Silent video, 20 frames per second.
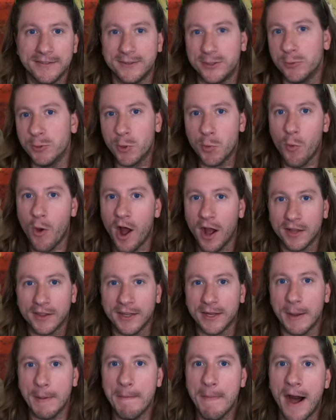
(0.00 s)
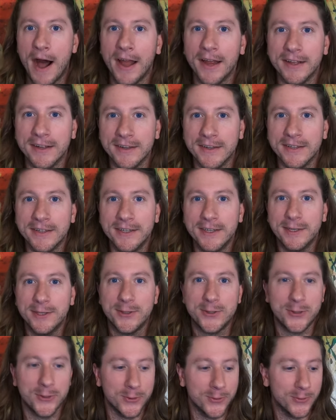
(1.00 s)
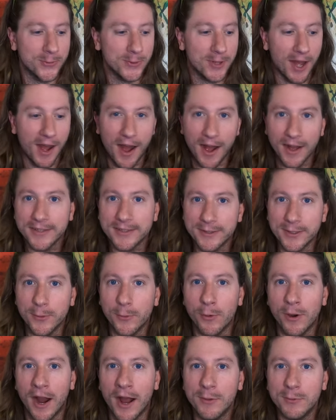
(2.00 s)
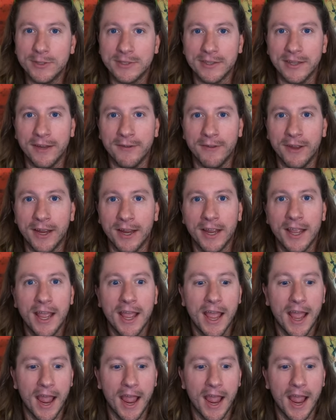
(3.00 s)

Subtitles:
she would walk like a mile to the hostel where I was living,